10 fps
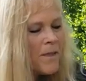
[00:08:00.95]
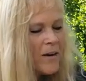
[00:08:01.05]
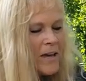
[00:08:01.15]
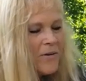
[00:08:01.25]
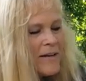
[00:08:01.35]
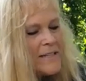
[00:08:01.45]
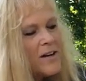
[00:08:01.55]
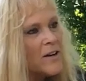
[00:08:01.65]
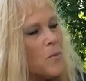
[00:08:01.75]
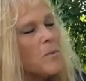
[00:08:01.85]
Okay, you ready,
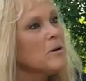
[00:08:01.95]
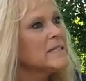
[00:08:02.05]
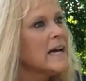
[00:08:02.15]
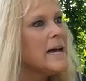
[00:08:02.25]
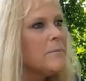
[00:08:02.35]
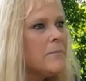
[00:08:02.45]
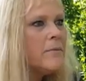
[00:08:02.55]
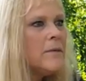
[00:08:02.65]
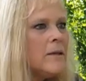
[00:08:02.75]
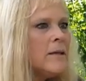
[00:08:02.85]
Tonka? One more time.
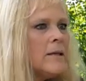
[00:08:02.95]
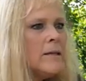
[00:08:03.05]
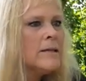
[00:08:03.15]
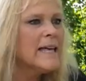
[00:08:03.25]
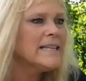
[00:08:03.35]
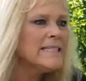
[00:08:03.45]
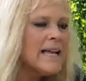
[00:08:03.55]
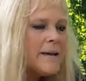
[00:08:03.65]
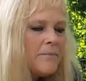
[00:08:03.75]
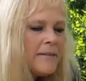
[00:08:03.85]
Last
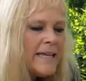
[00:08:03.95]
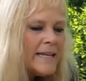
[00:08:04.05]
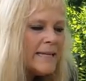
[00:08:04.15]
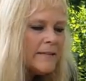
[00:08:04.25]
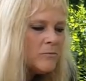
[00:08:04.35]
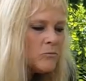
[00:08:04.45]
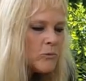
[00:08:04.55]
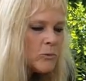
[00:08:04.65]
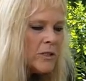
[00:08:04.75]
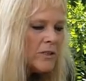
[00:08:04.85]
time, get it.
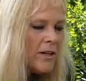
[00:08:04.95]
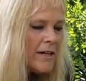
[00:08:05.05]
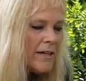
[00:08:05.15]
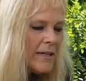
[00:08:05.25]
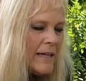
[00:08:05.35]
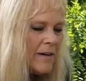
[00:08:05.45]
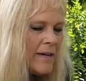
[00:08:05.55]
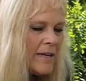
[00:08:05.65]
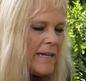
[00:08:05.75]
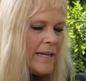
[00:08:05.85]
Tonka, here,
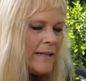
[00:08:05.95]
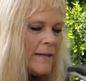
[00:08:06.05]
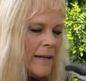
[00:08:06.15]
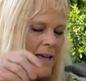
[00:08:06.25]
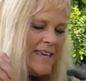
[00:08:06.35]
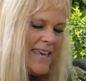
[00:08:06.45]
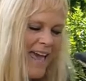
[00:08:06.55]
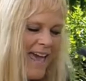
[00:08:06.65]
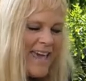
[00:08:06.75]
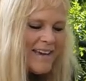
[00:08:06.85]
get it.
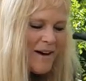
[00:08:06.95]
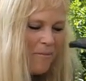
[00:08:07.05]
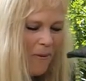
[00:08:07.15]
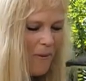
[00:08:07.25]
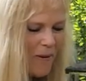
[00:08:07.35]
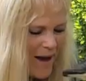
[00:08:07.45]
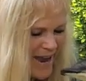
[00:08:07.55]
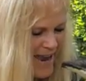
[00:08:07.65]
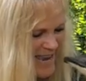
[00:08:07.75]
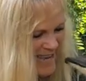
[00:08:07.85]
Yay, good
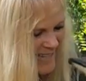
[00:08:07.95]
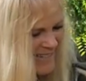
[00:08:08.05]
boy!